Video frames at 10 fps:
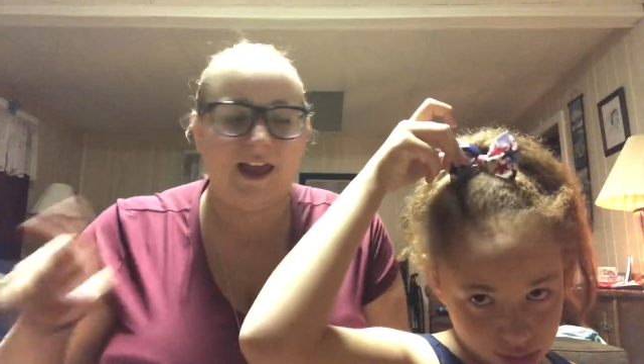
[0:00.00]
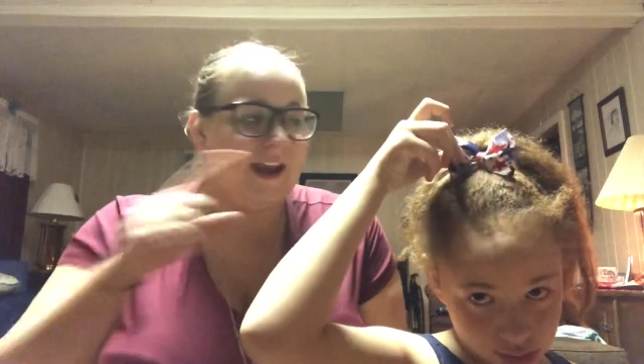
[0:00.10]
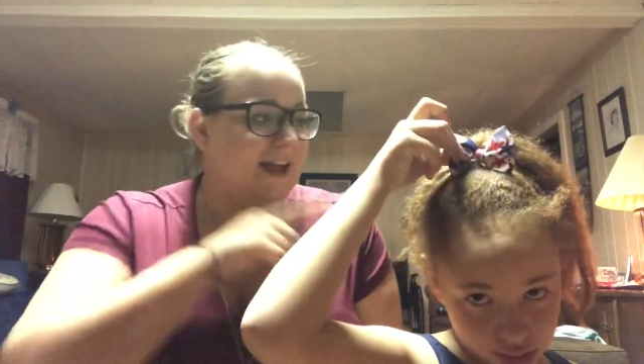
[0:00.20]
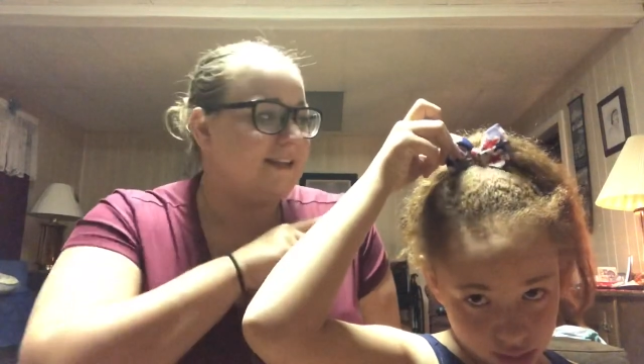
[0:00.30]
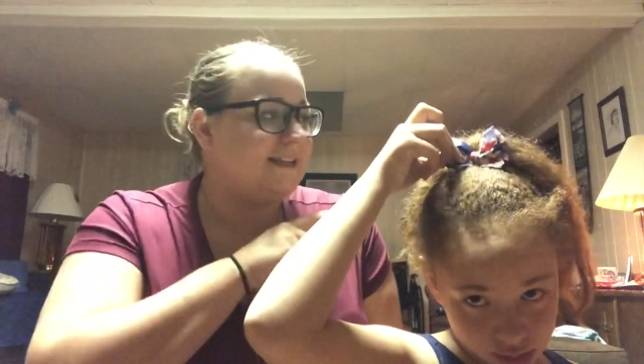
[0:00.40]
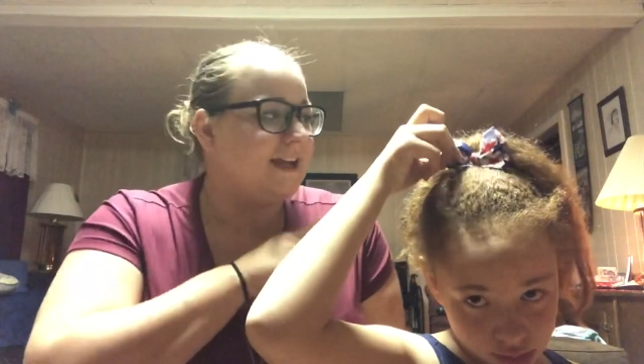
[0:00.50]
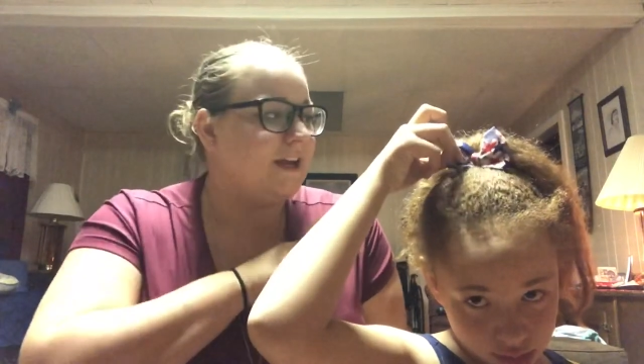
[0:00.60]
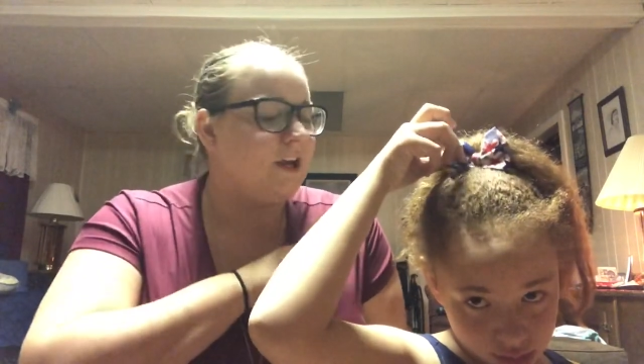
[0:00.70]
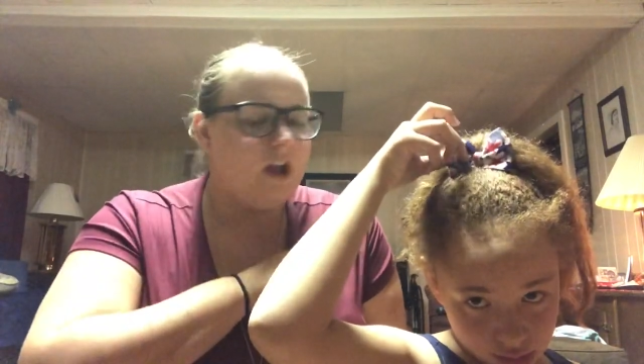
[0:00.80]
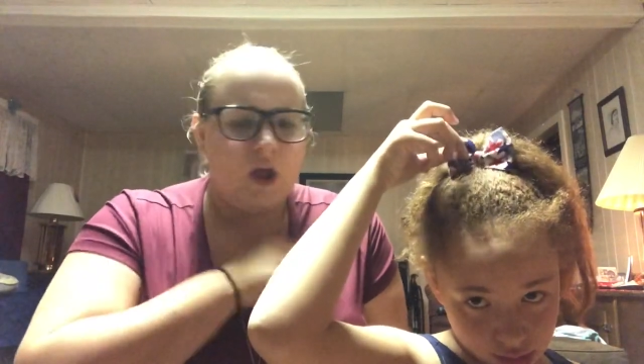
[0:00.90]
Anaya's
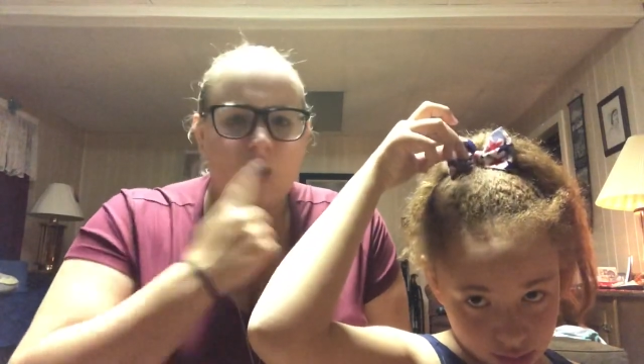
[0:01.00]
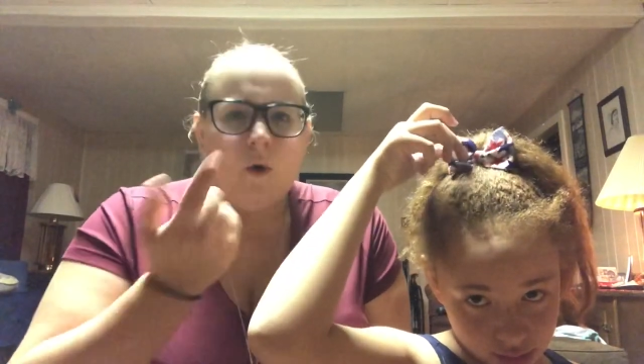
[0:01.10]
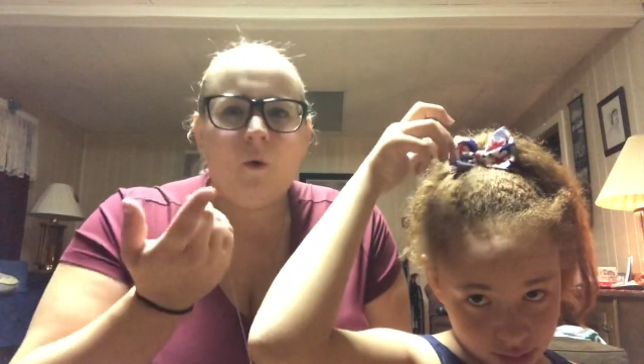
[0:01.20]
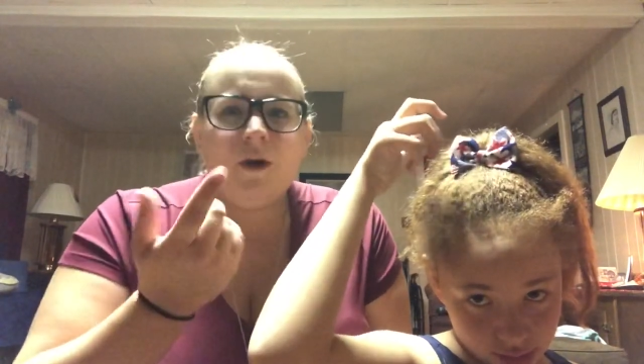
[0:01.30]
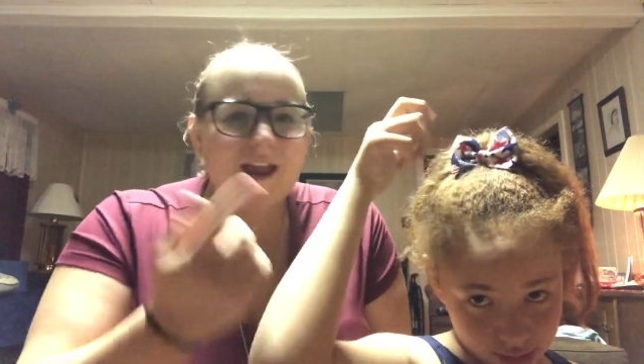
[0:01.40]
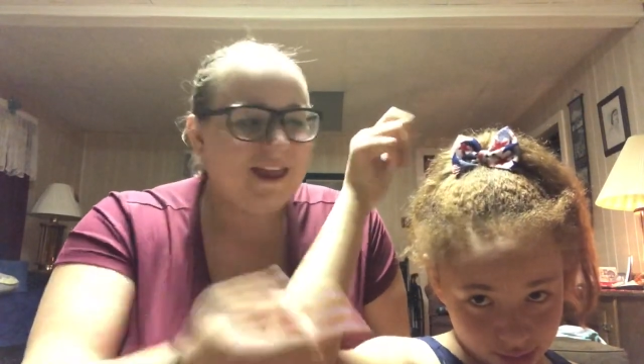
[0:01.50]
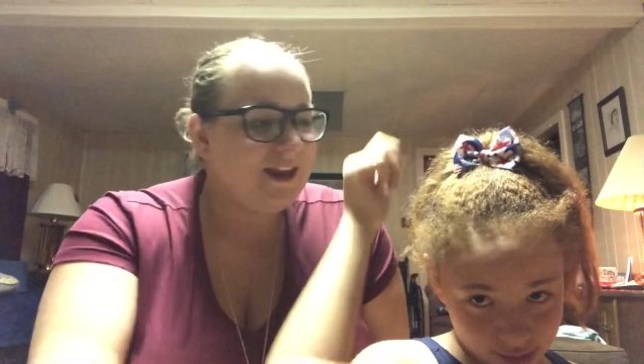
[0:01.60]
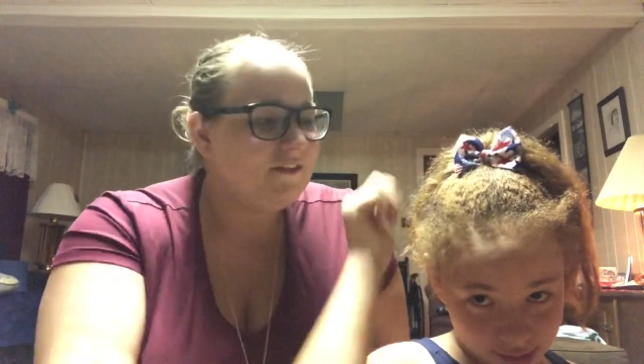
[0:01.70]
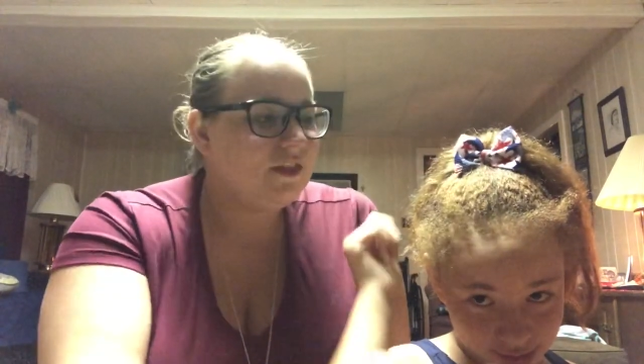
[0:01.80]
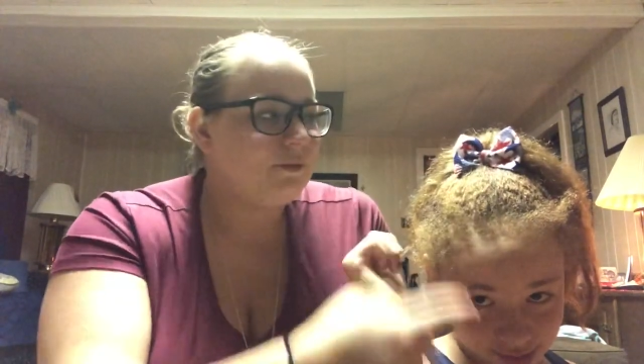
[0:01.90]
hair, or I could
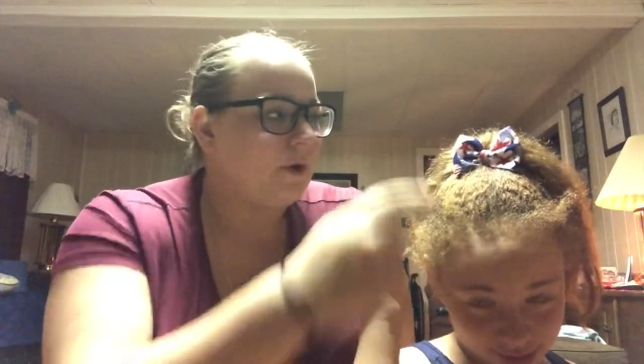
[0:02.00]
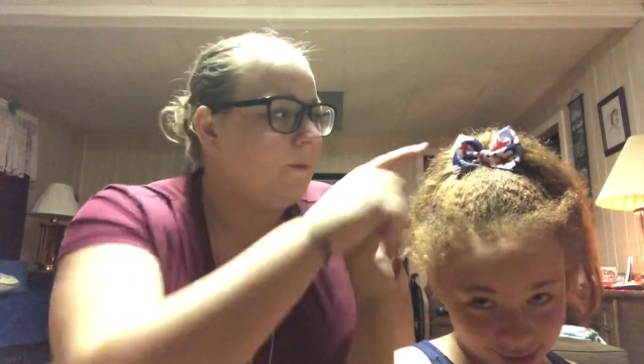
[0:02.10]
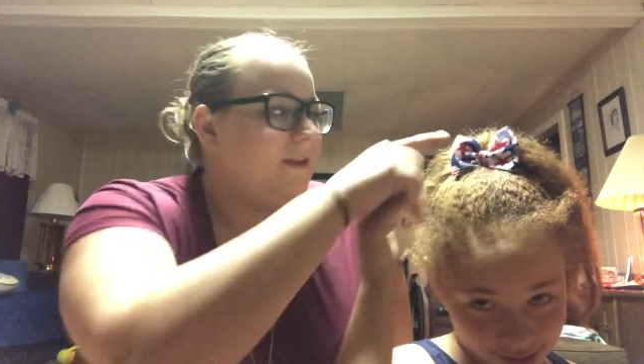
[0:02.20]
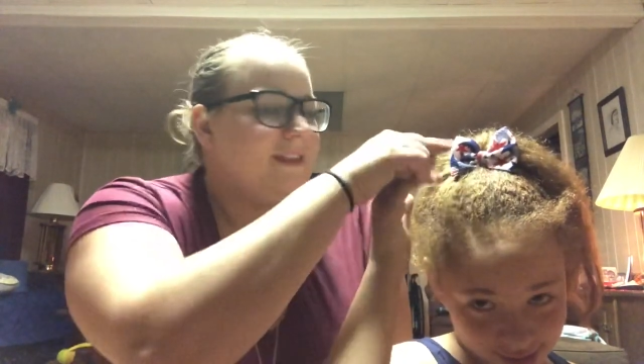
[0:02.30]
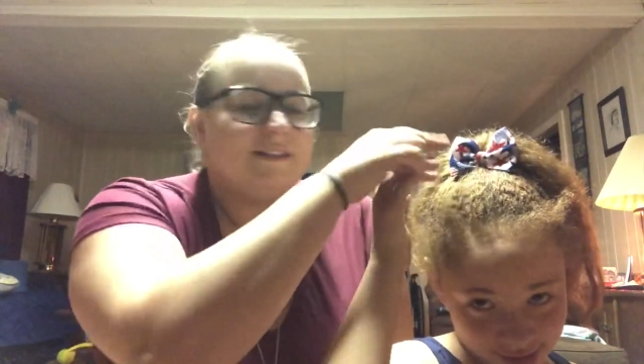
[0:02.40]
even throw one of